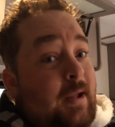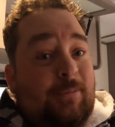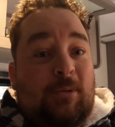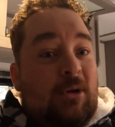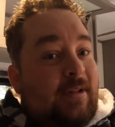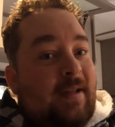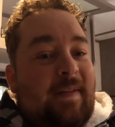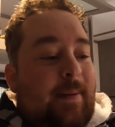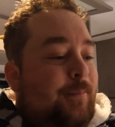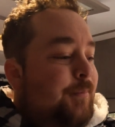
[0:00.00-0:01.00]
I pulled out
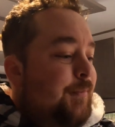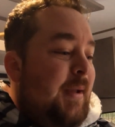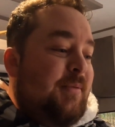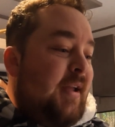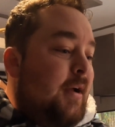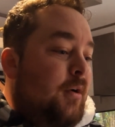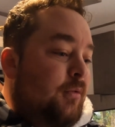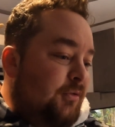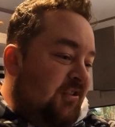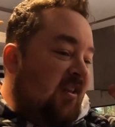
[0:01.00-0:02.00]
that paper
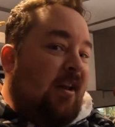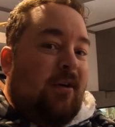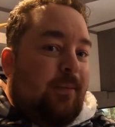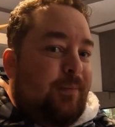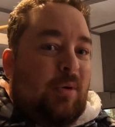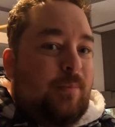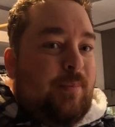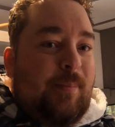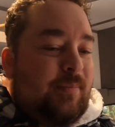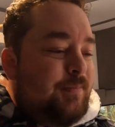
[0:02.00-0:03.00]
towel center,
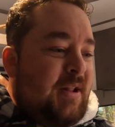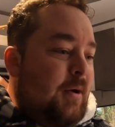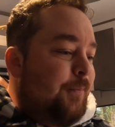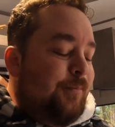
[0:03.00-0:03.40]
you know,